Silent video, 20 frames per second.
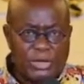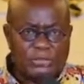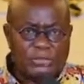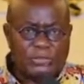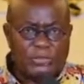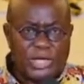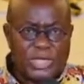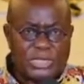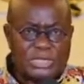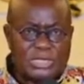
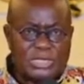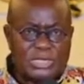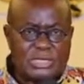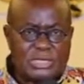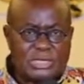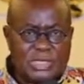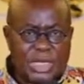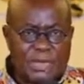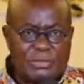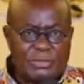her first
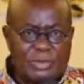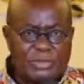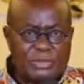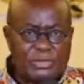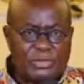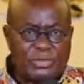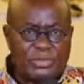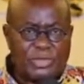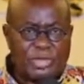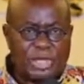
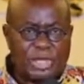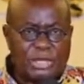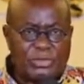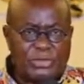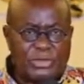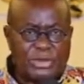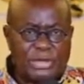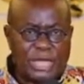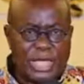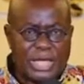consignment of the
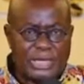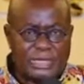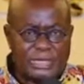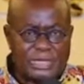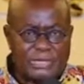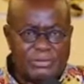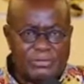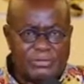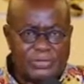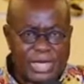
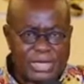COVID-19